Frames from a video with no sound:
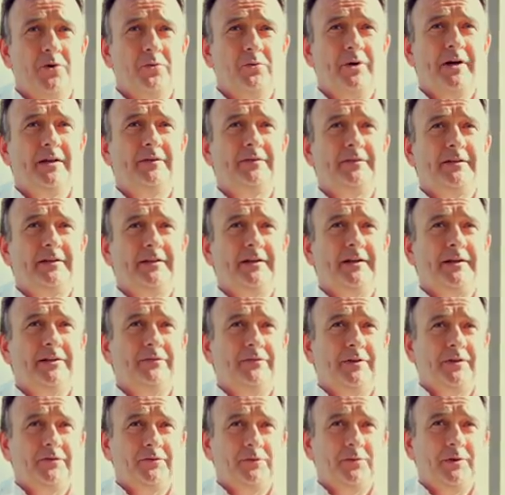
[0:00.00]
when the
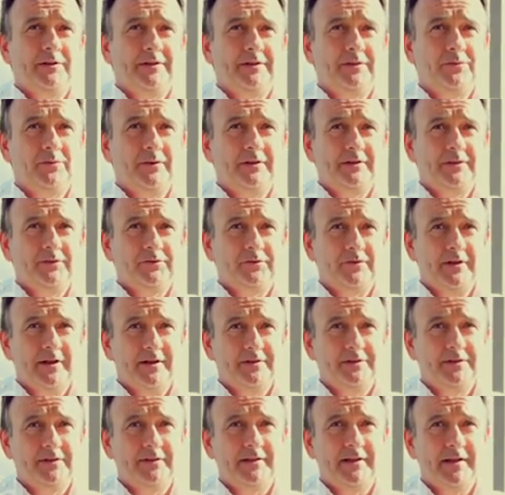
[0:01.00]
IFS 2020
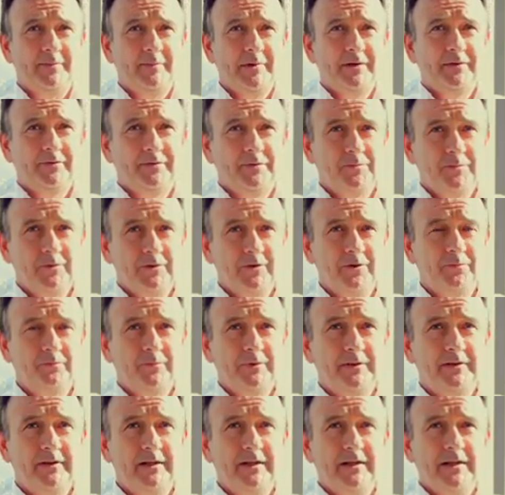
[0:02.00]
strategy came out from
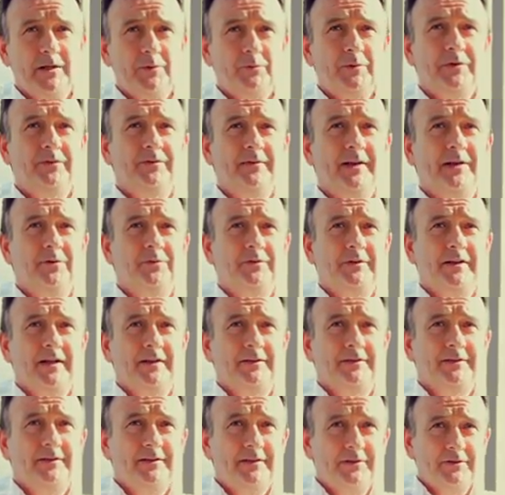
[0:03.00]
government, we found
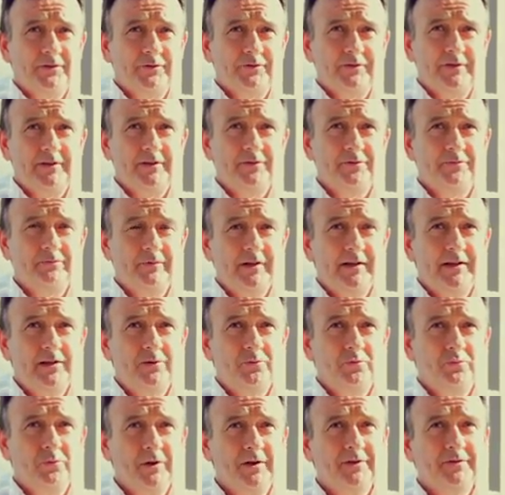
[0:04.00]
that the industry
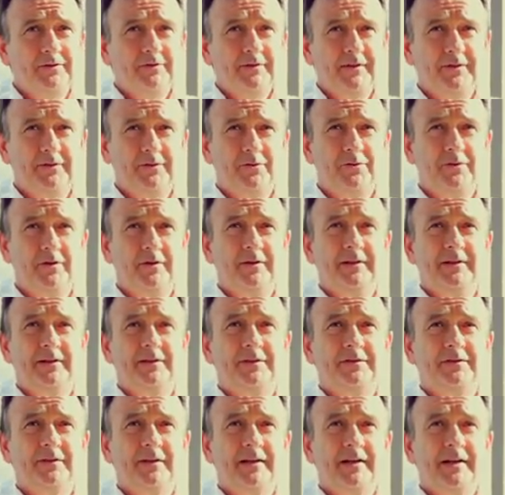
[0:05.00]
really wasn't as
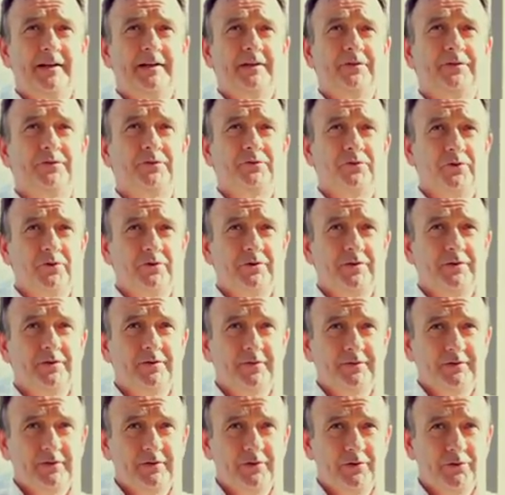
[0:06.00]
organised and as
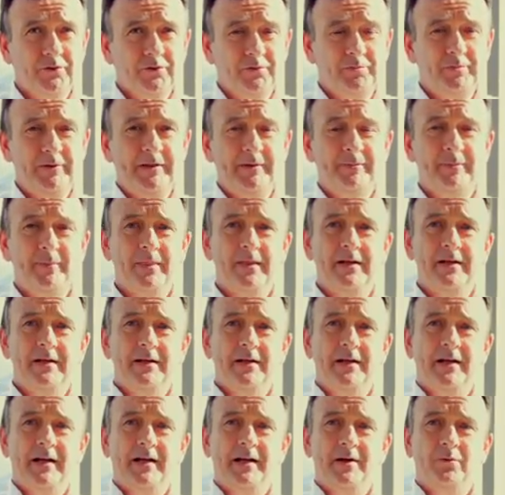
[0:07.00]
structured as it could be
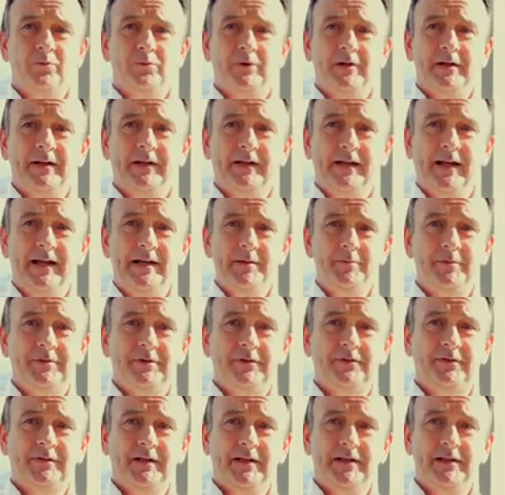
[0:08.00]
when it came
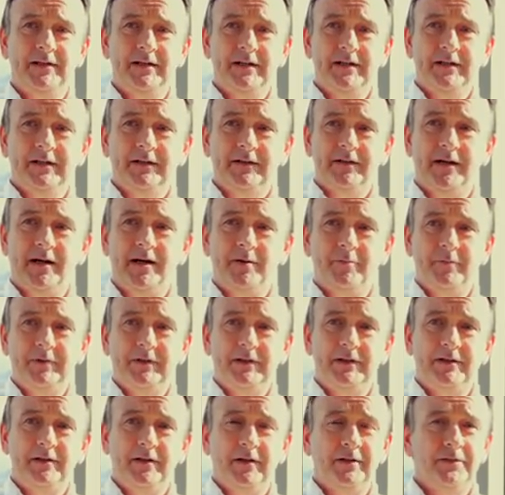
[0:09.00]
to, say,
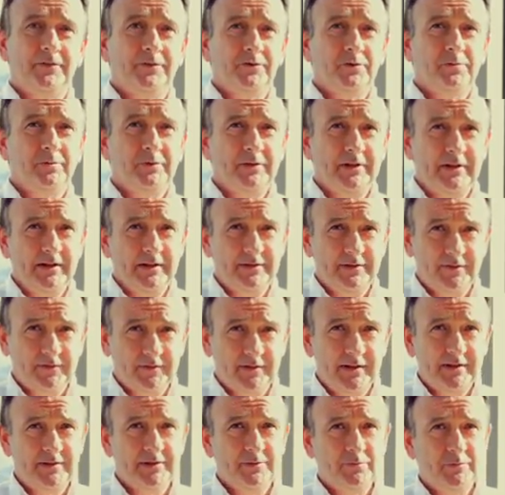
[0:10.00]
commenting on some of the
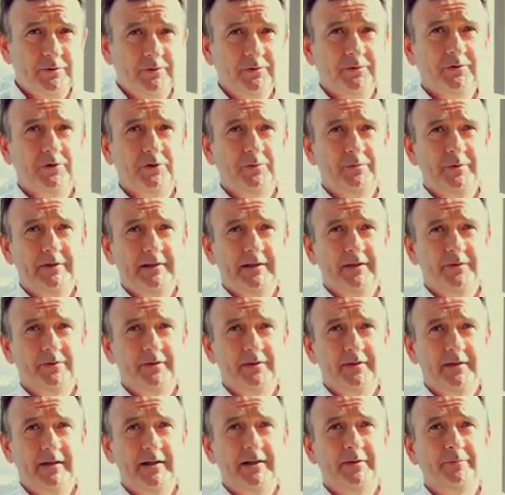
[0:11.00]
legislation which was coming down
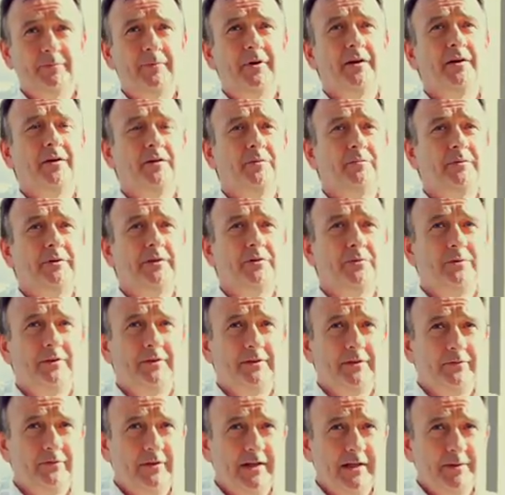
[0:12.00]
the line, or
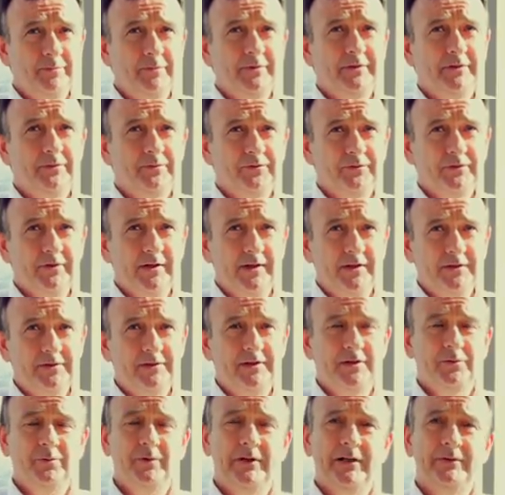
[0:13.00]
in development of
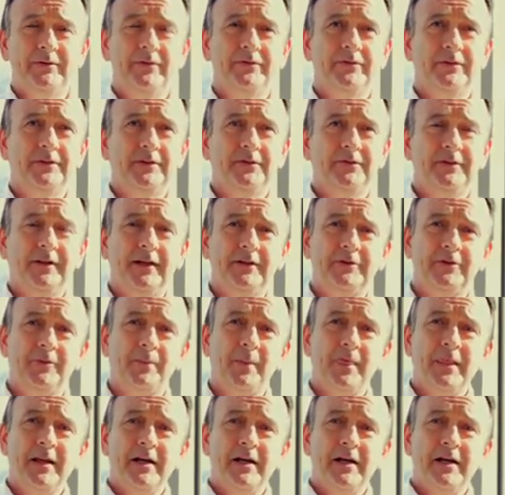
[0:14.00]
strategy or whatever for the sector.